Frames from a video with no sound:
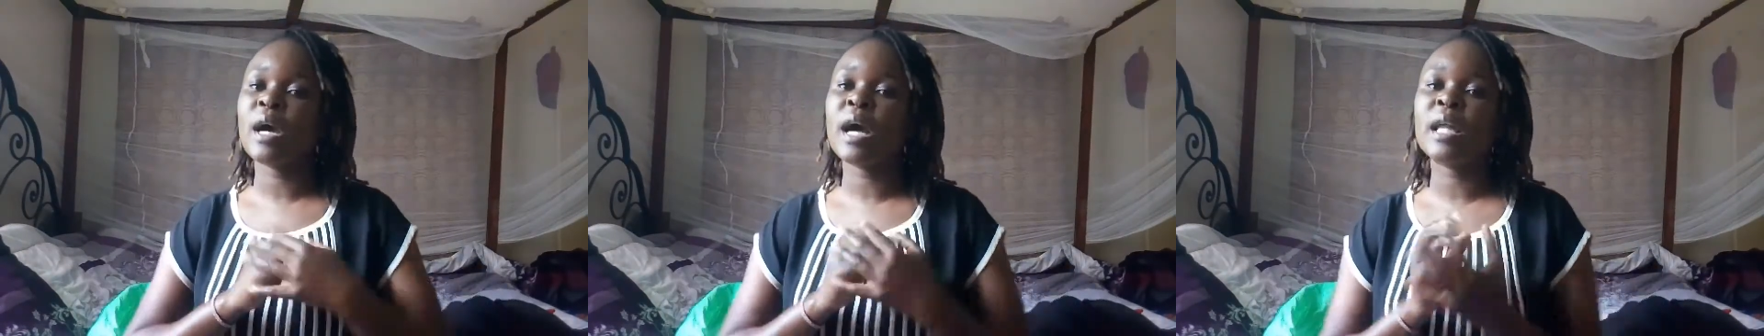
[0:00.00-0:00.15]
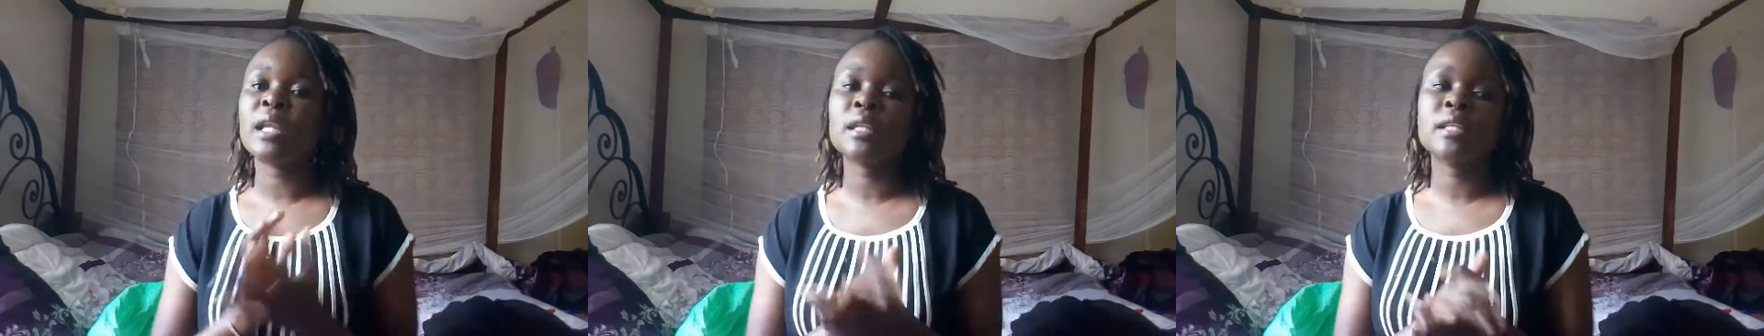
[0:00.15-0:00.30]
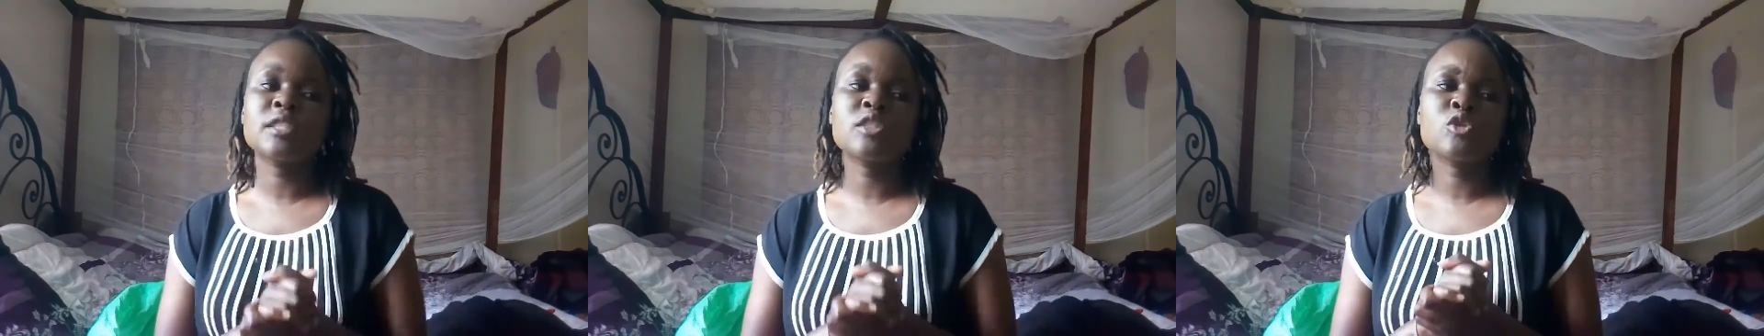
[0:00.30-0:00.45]
a
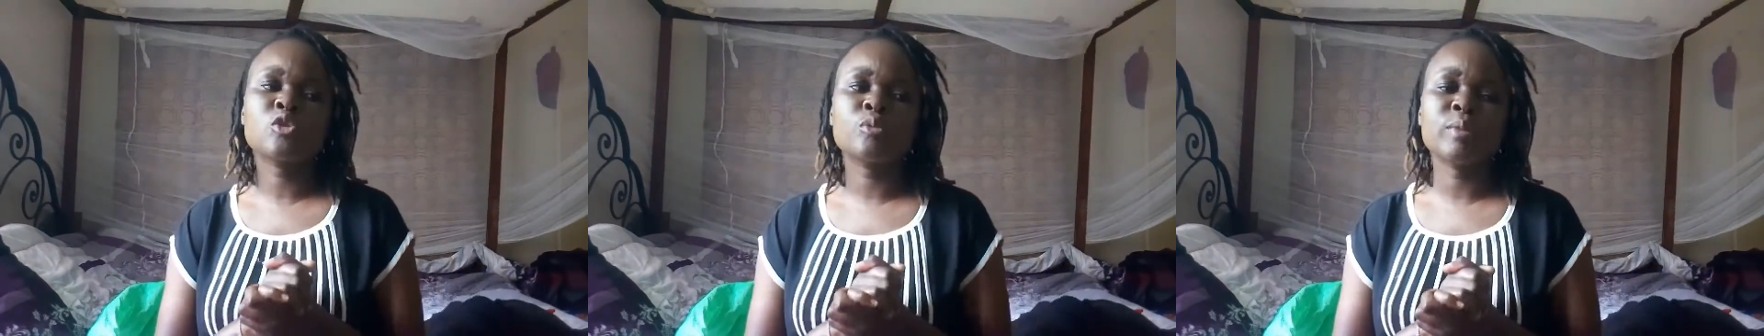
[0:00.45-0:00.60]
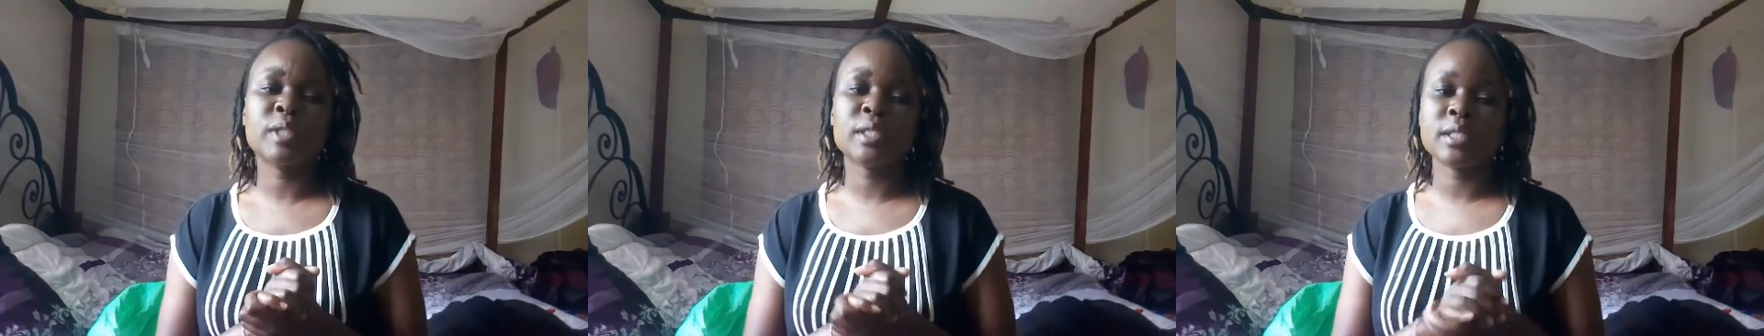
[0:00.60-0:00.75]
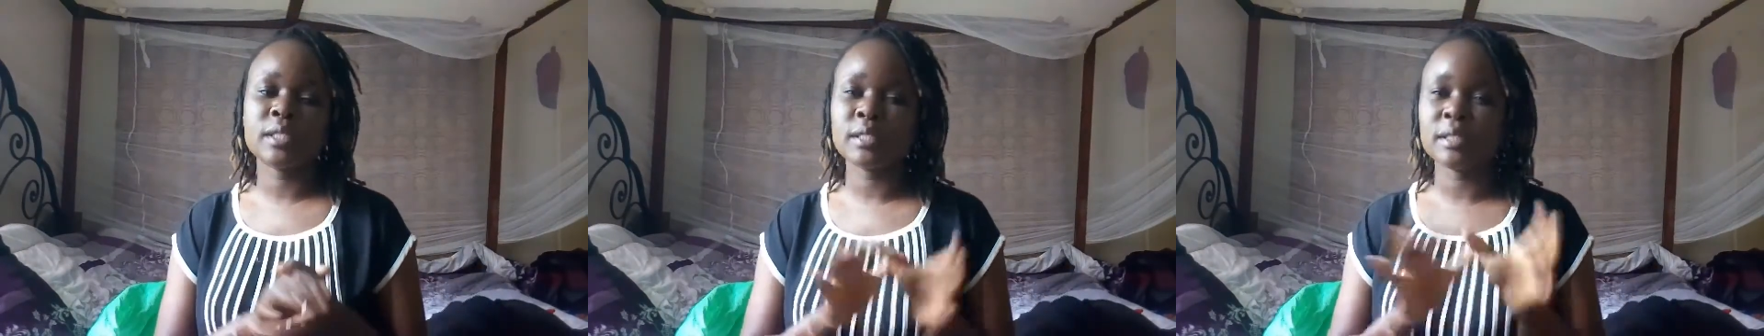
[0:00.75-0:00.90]
little
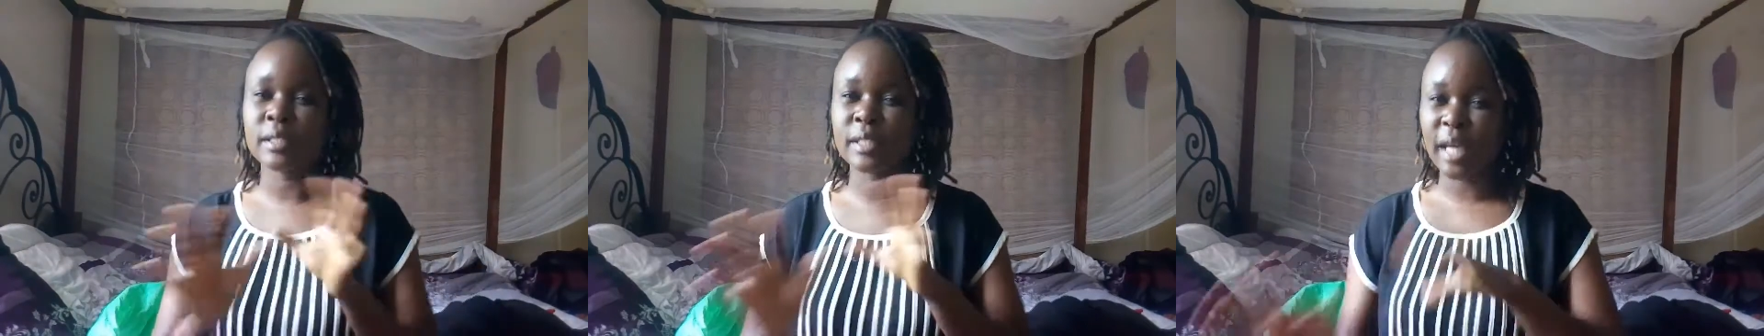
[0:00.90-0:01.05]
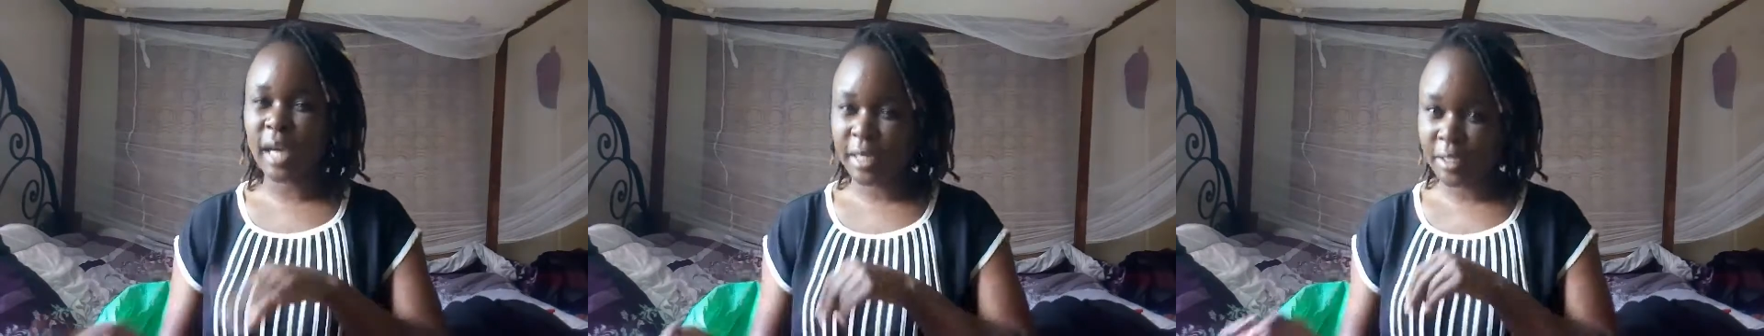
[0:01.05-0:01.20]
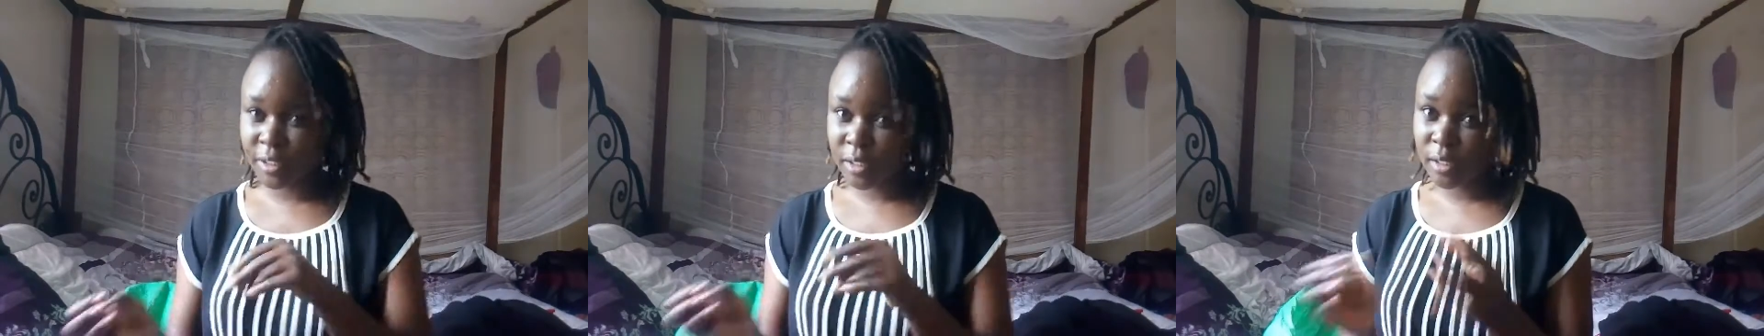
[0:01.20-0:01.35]
bit
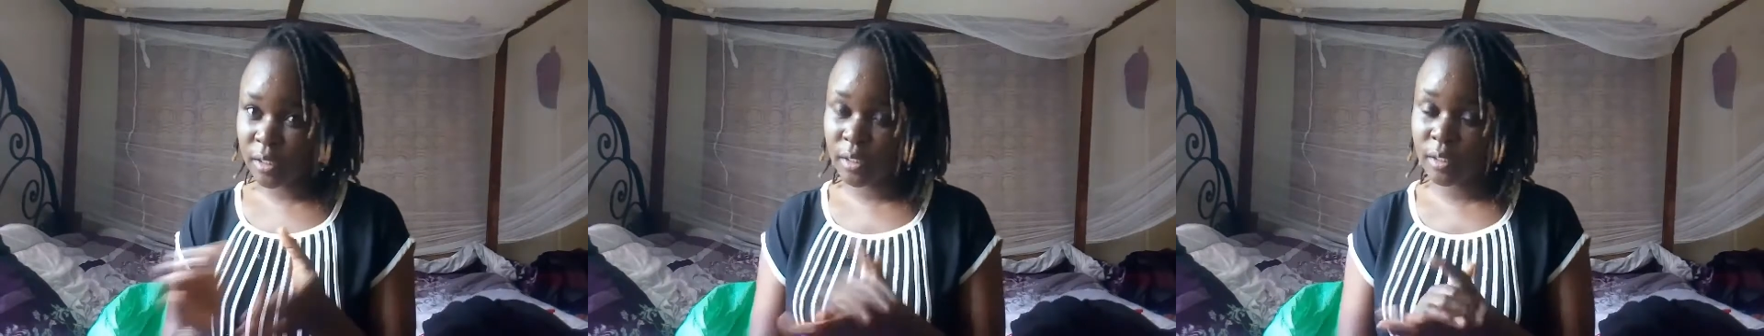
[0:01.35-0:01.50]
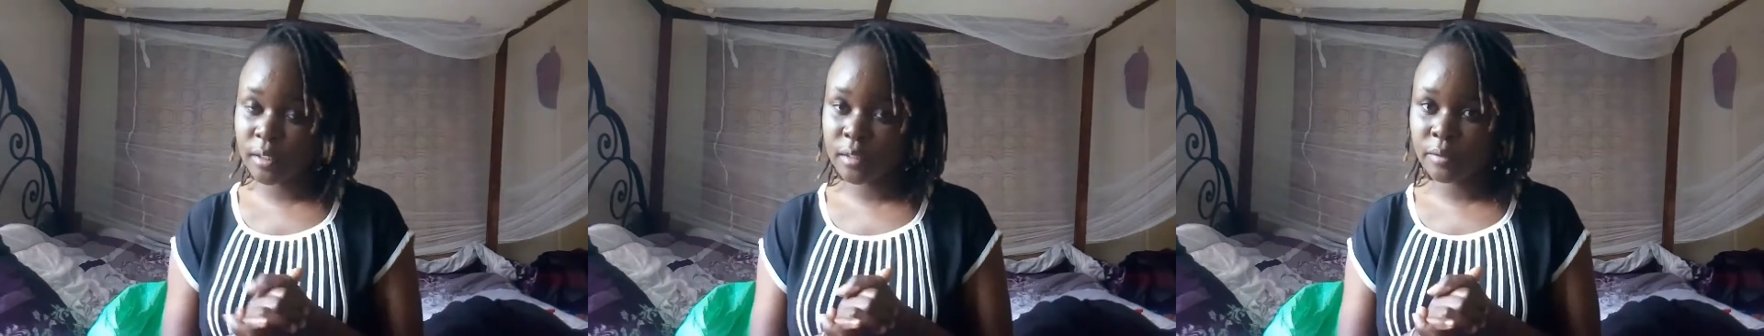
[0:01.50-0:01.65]
dirty,